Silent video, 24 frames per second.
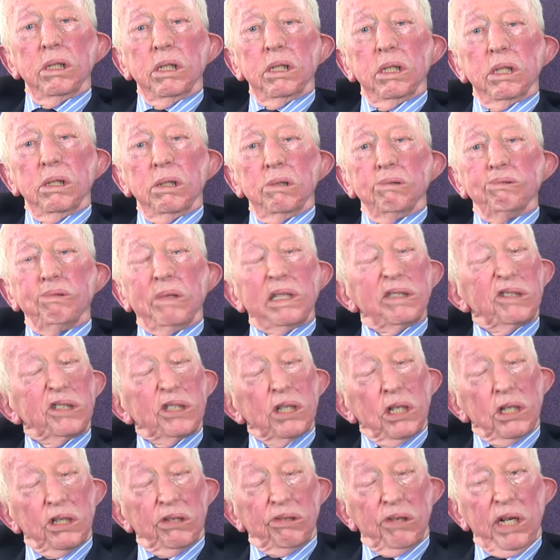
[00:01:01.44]
bit of
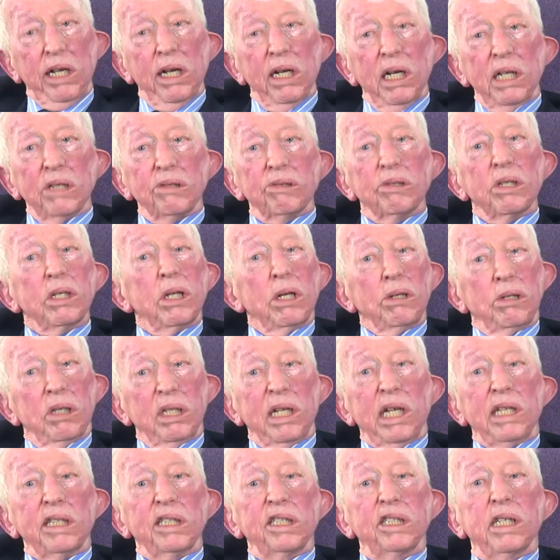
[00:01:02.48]
surgery under a
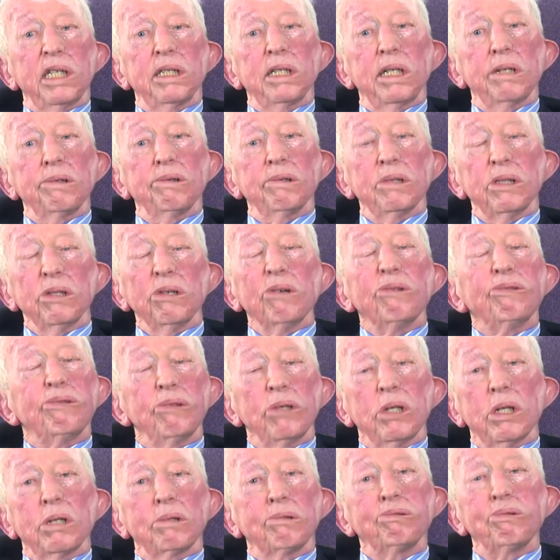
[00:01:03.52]
local anaesthetic, an
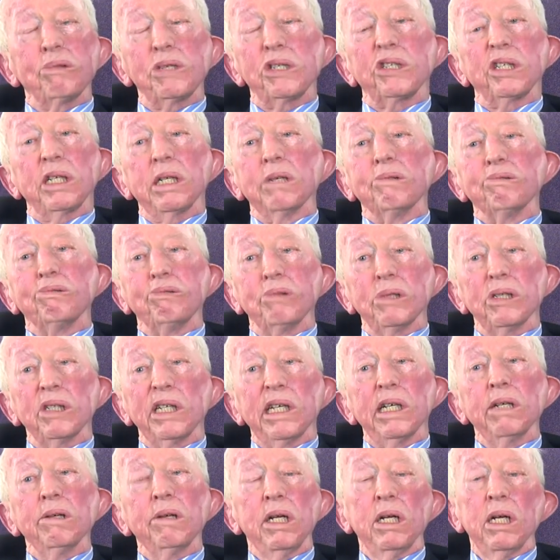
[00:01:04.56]
awful lot of pushing and
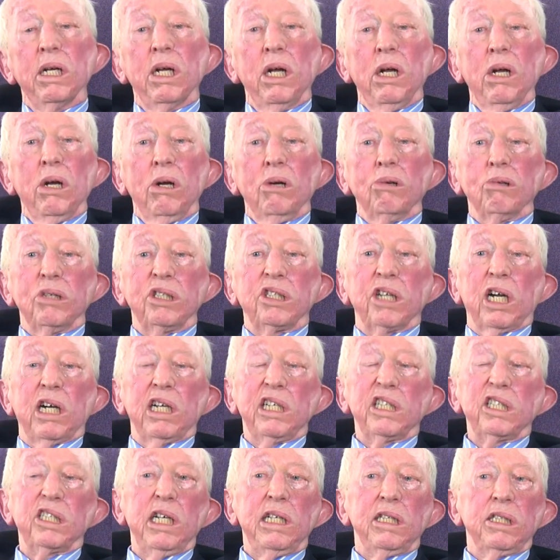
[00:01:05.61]
pulling, which
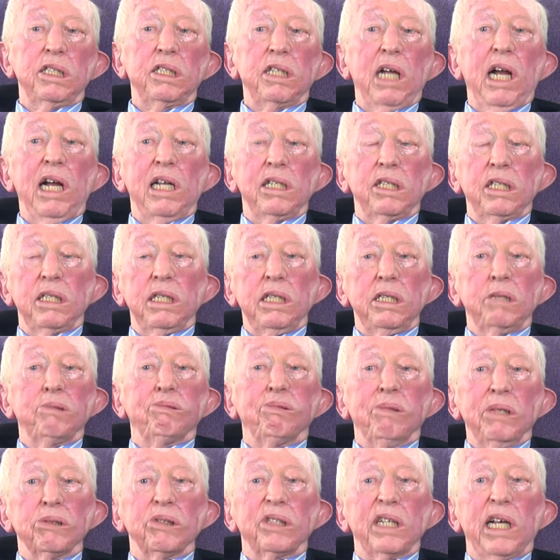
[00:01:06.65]
I sense actually
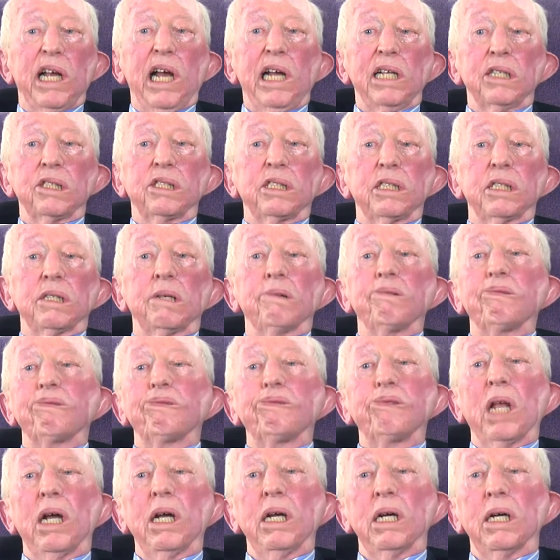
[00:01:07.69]
swilled the cancer
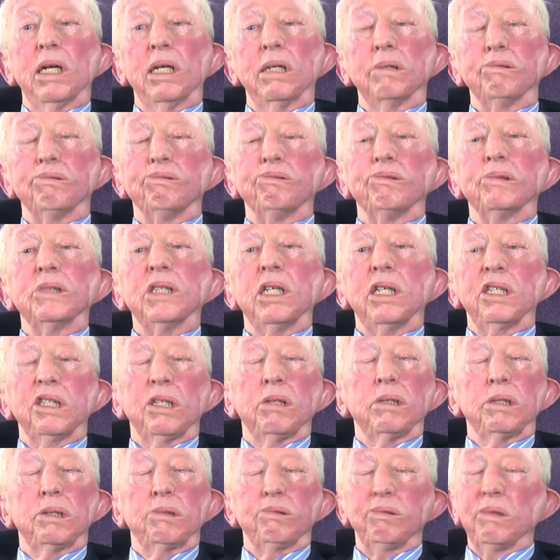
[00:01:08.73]

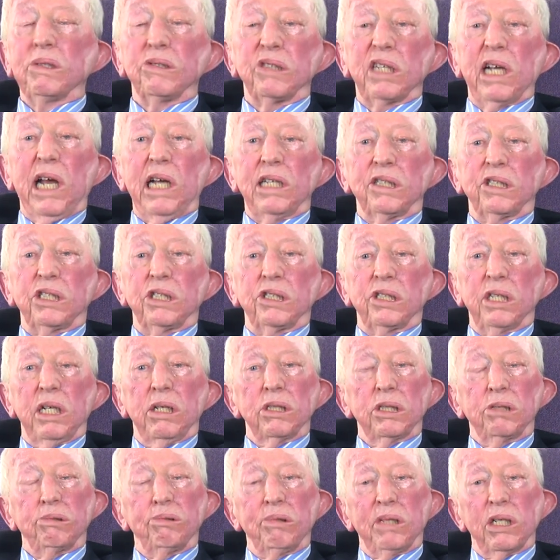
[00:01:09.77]

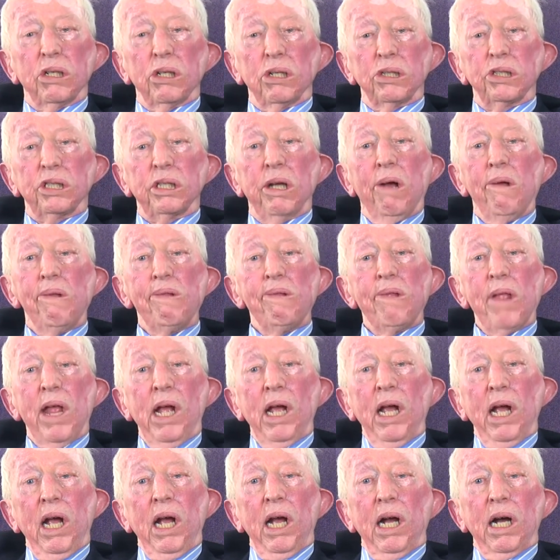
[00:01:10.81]
cells, because
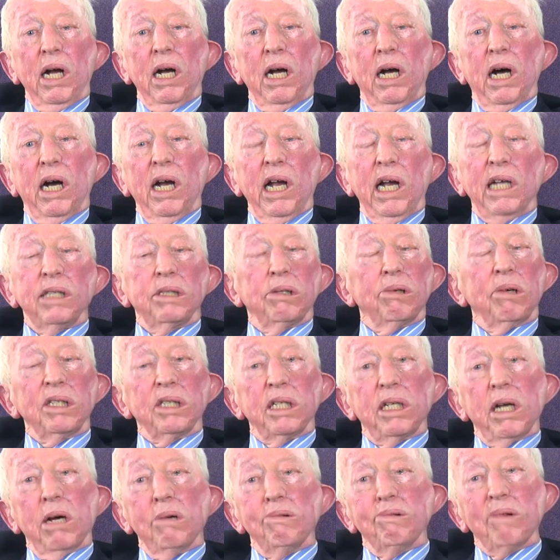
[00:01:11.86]
I had to
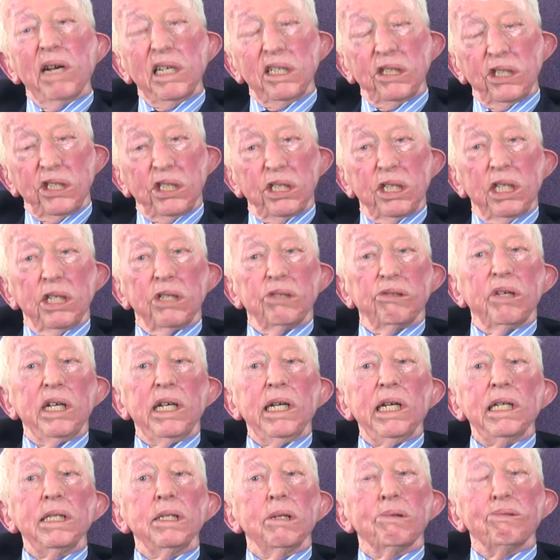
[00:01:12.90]
undergo major
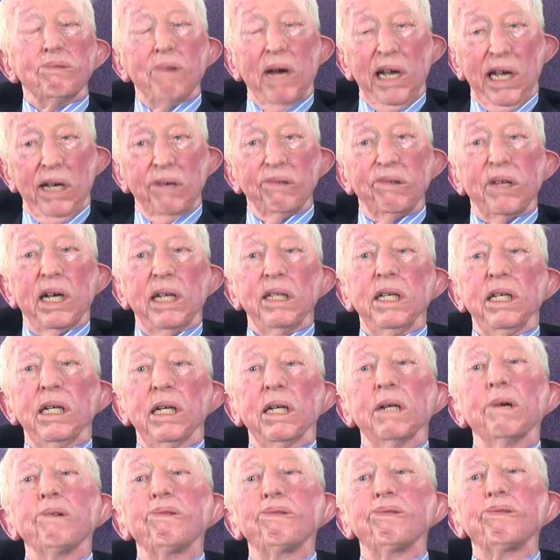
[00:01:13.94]
surgery in the May of that
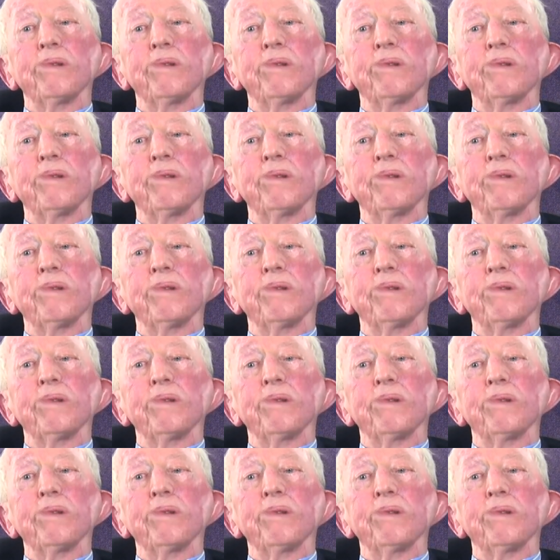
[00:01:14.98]
year.